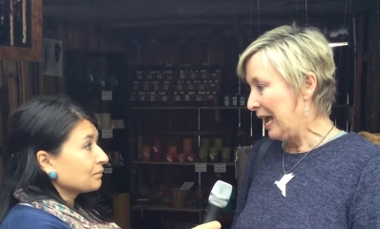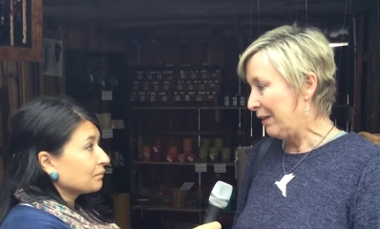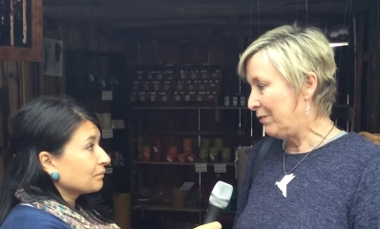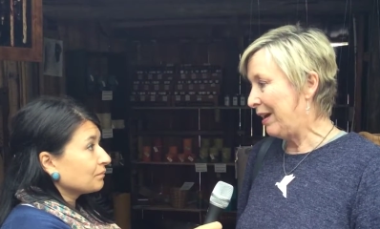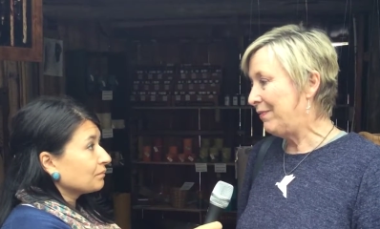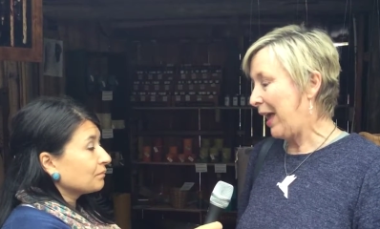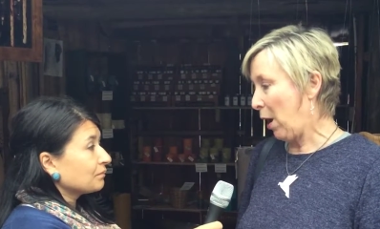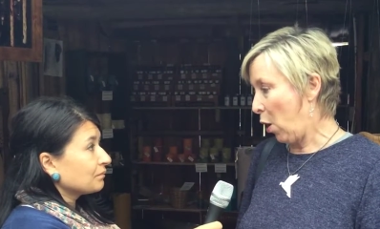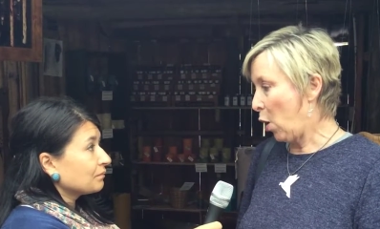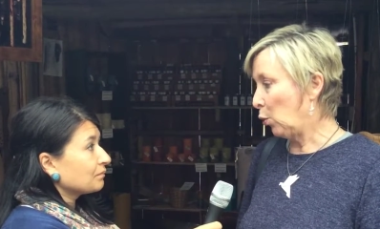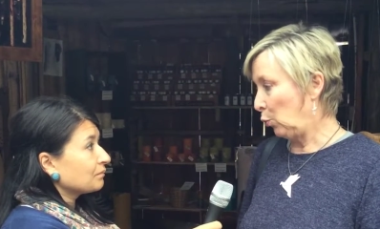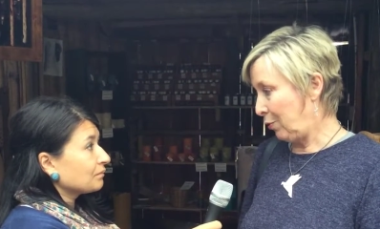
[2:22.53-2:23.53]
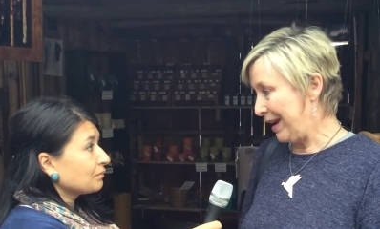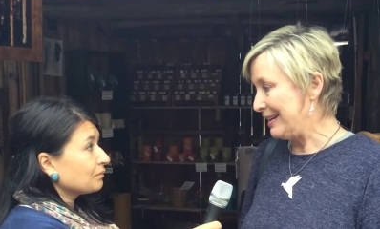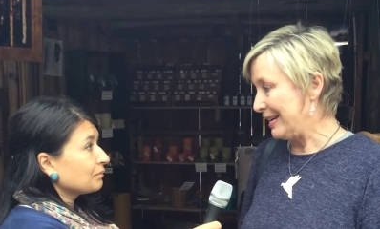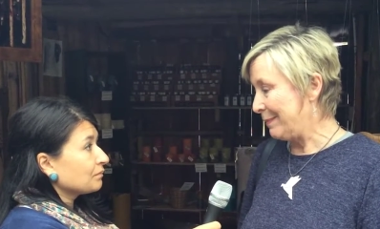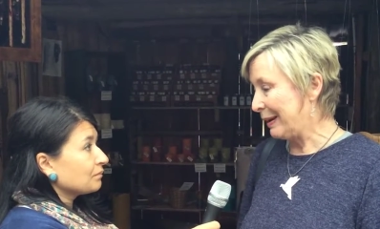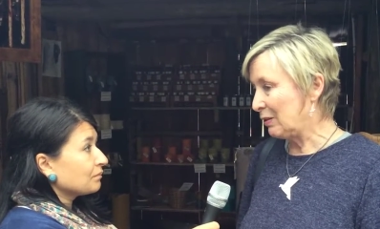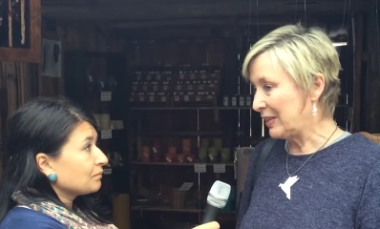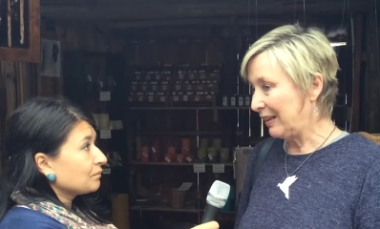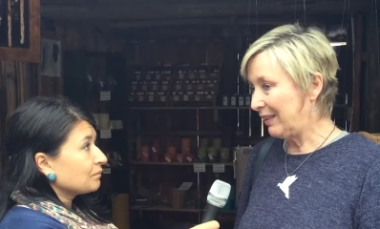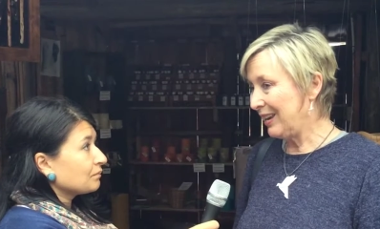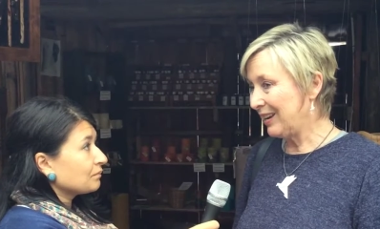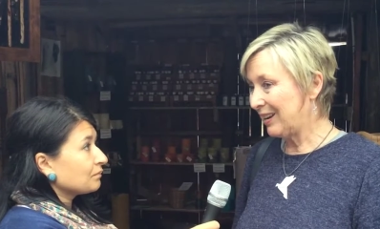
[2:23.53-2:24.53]
Speaker 1: than they are already because I
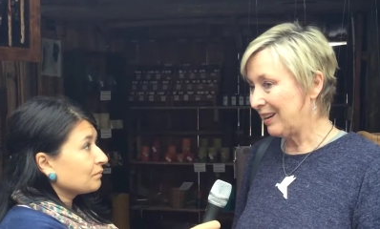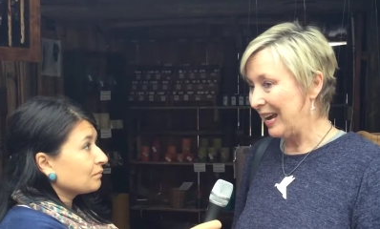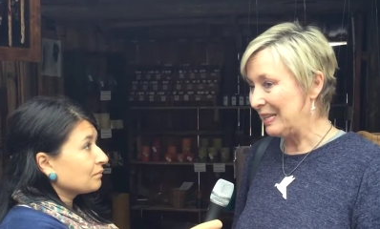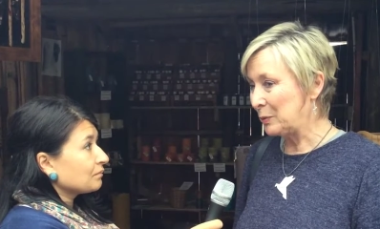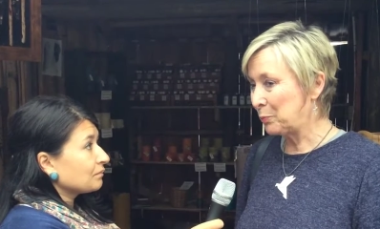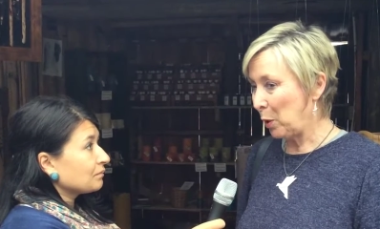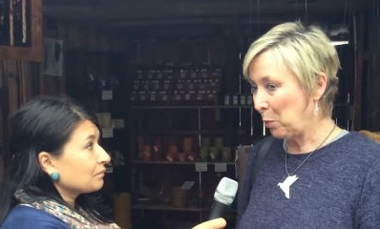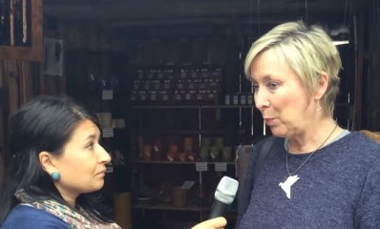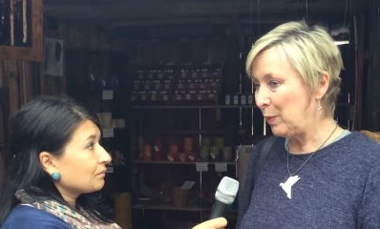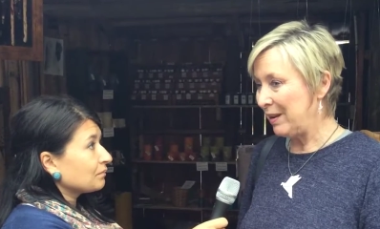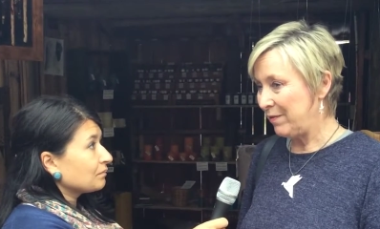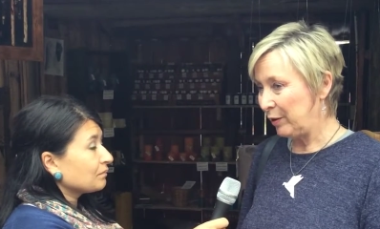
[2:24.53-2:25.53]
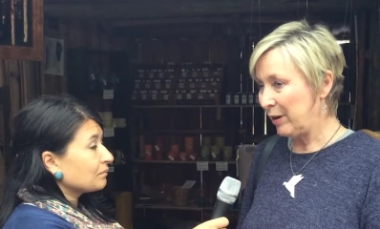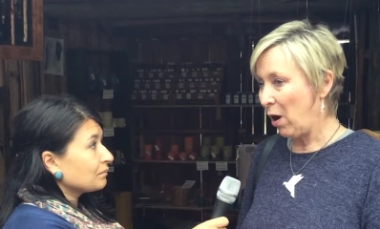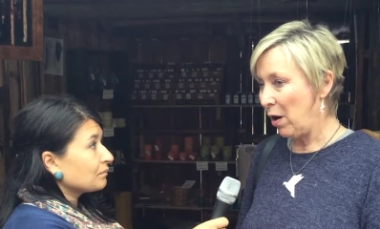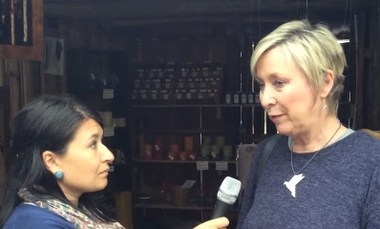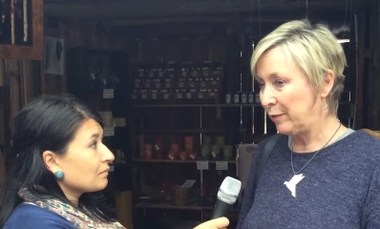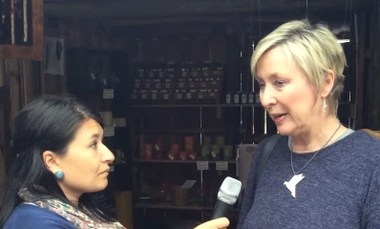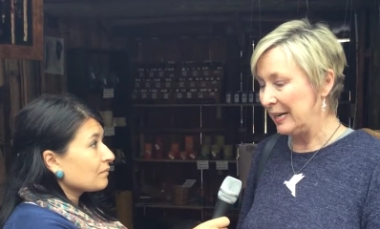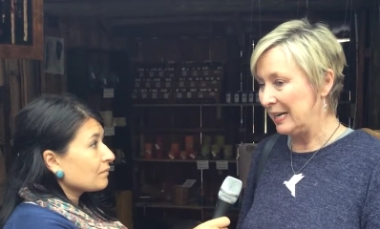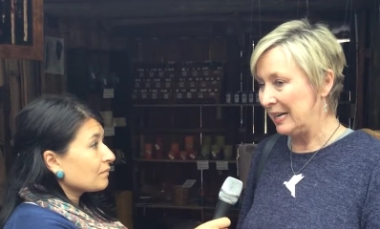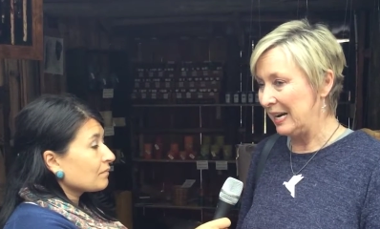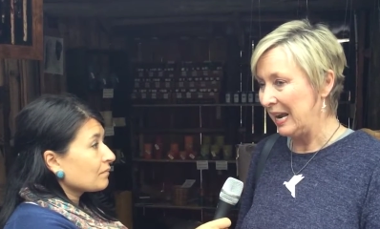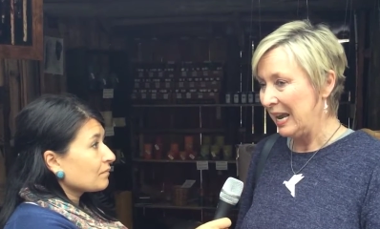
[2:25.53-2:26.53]
think it's probably very
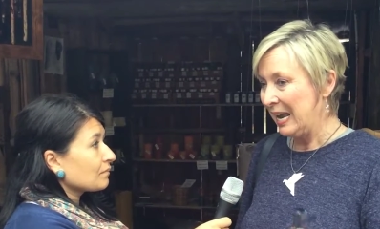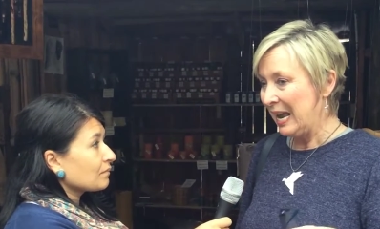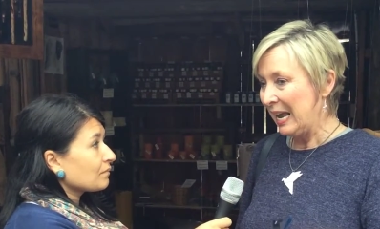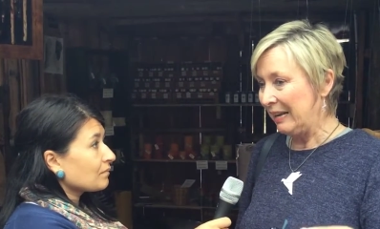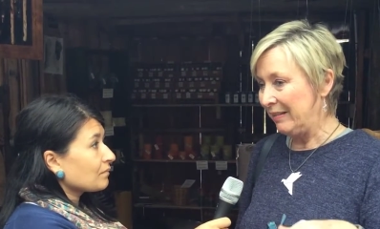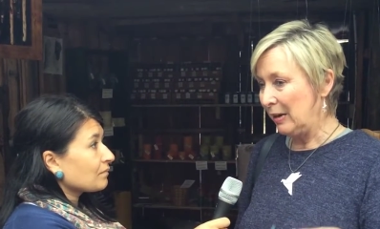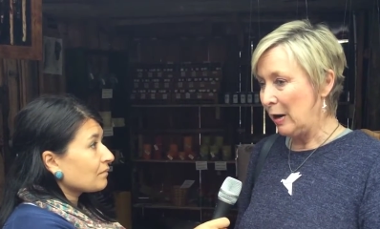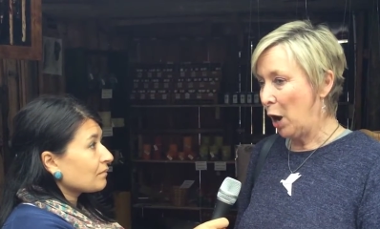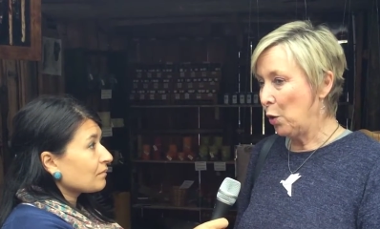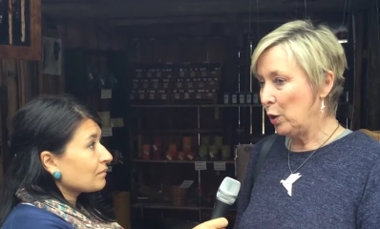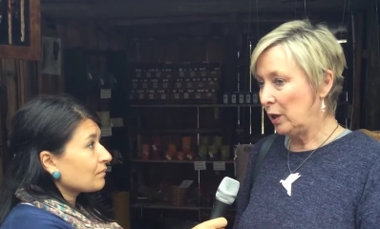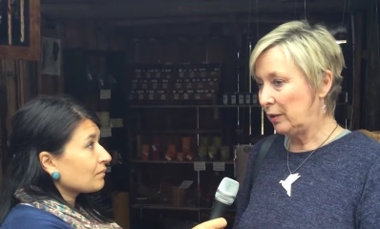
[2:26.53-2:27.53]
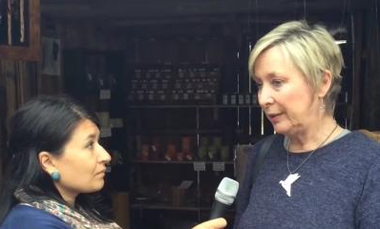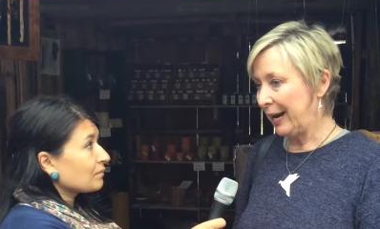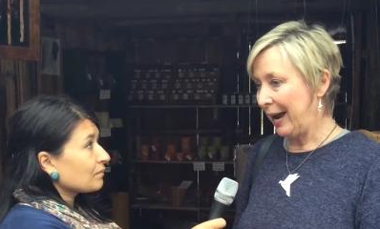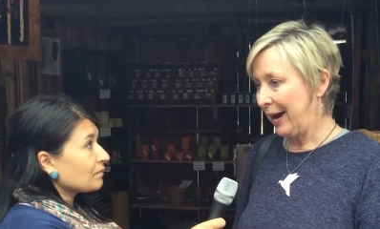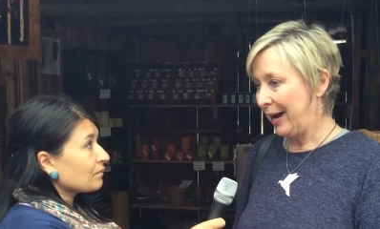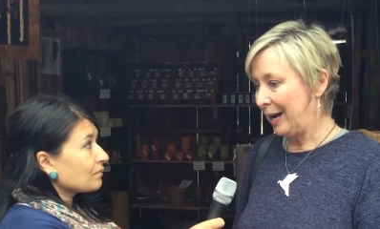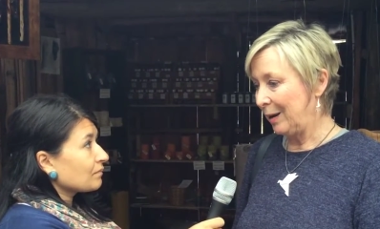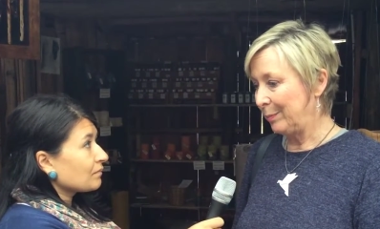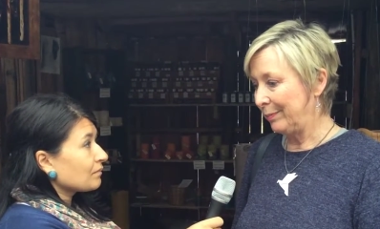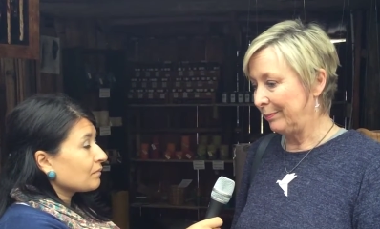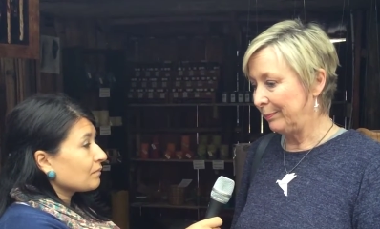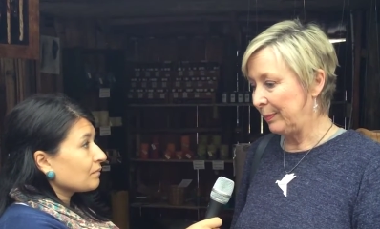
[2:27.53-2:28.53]
often in the lower
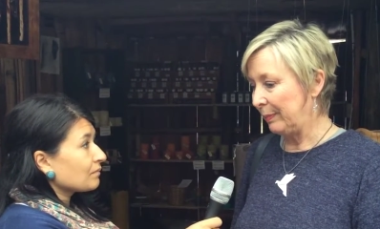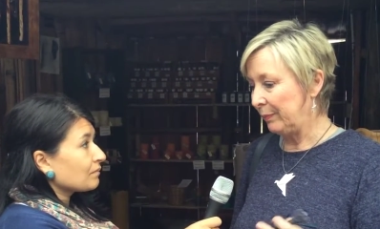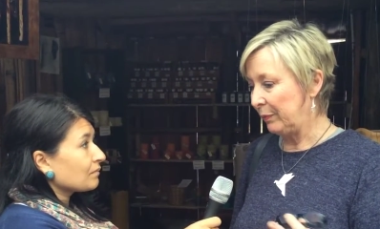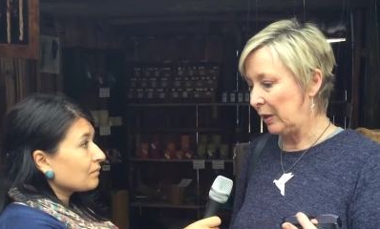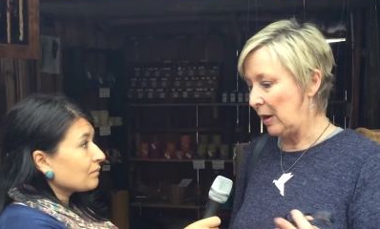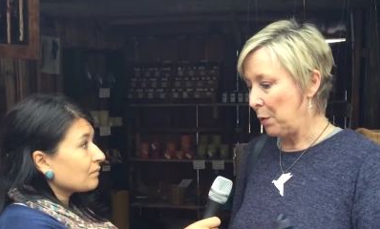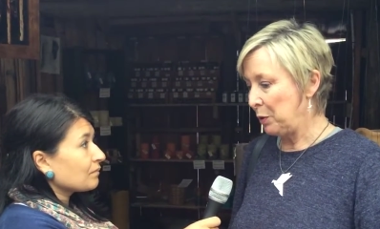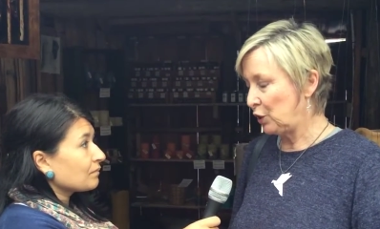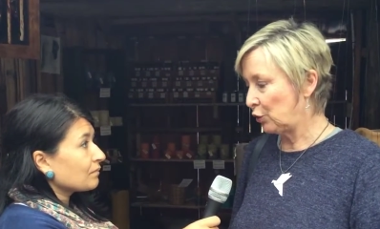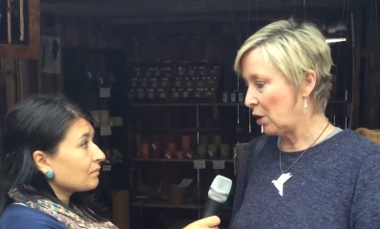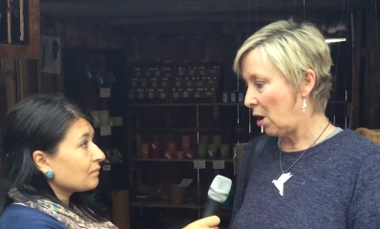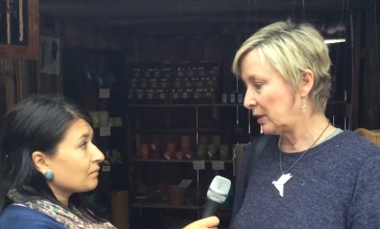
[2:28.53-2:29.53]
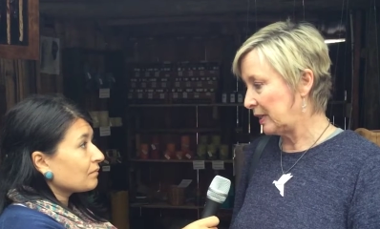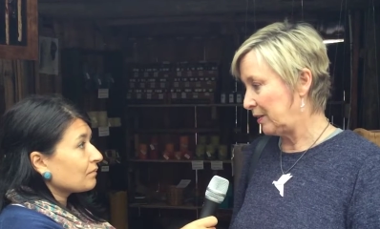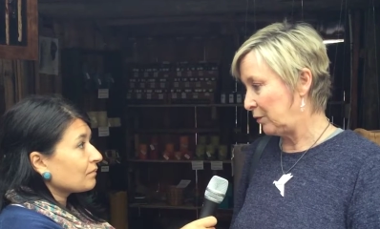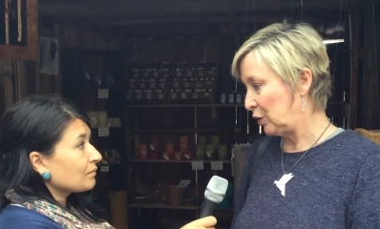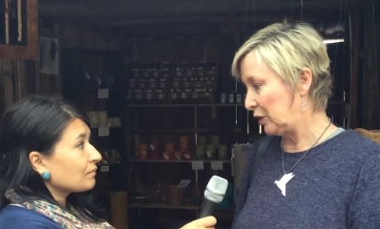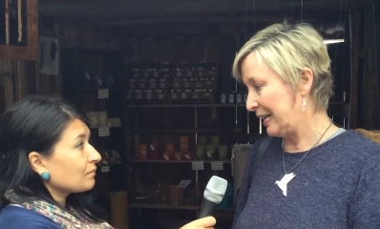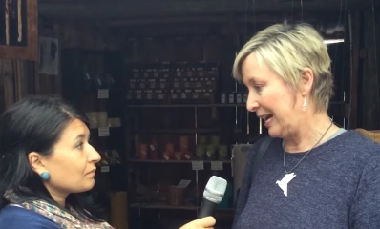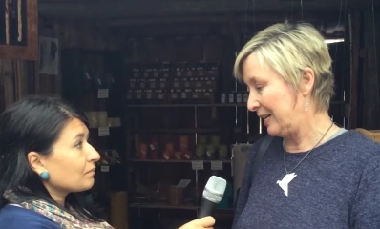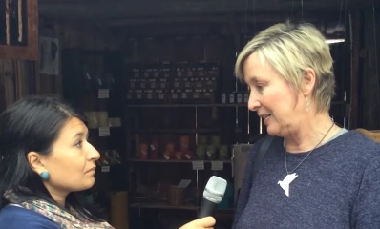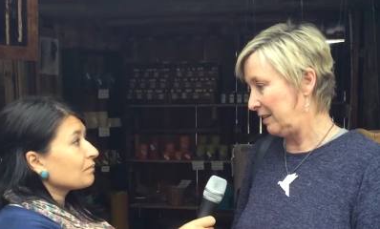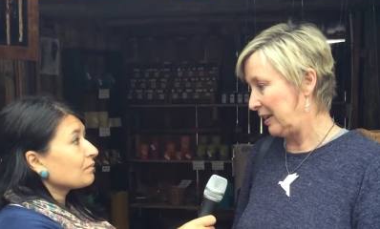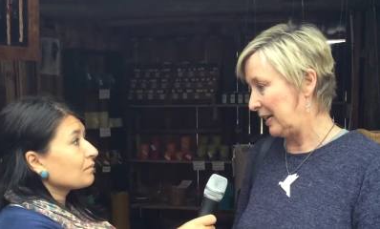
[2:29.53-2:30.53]
um, the lower stratas of
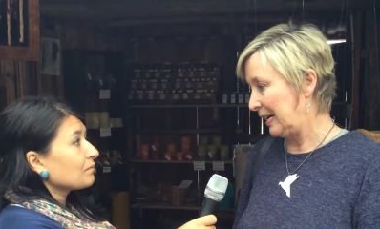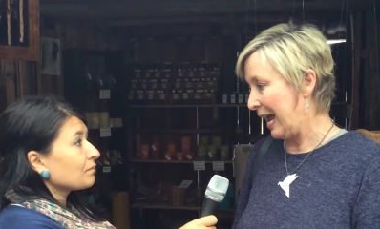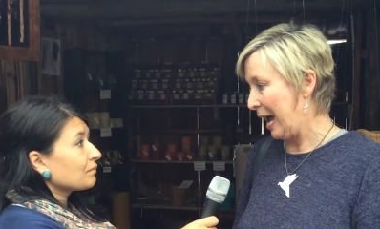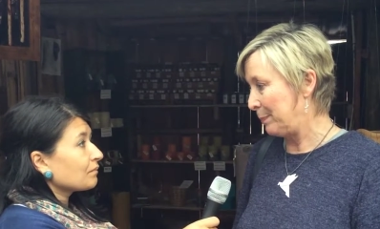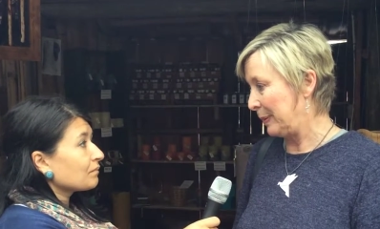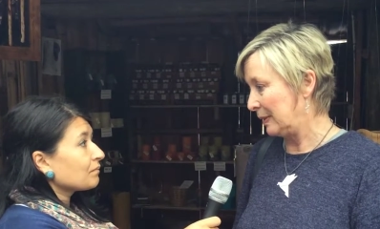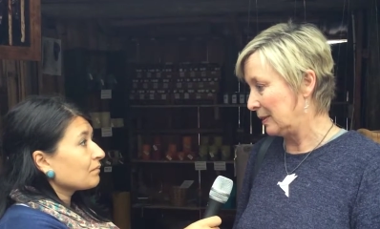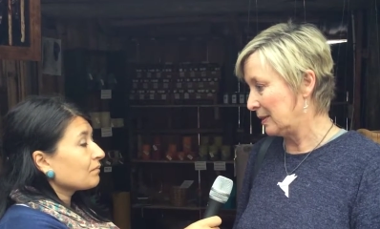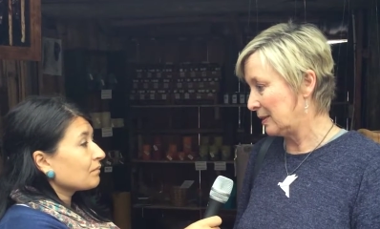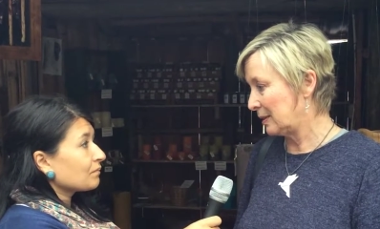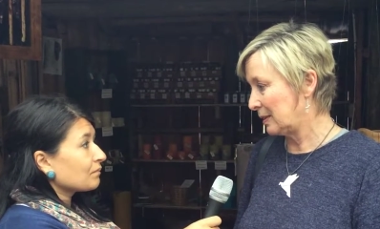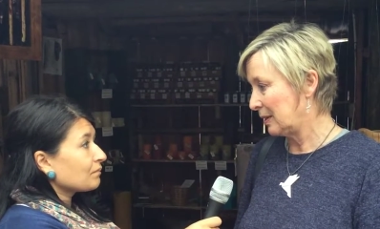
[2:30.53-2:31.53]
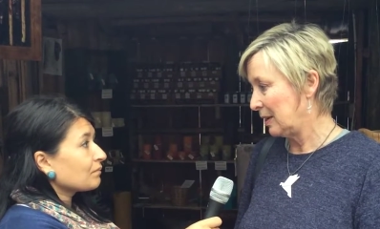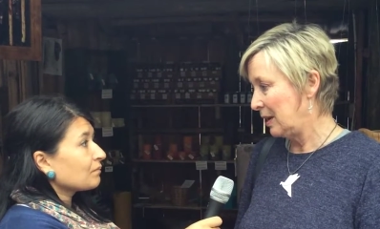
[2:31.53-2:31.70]
society that it happens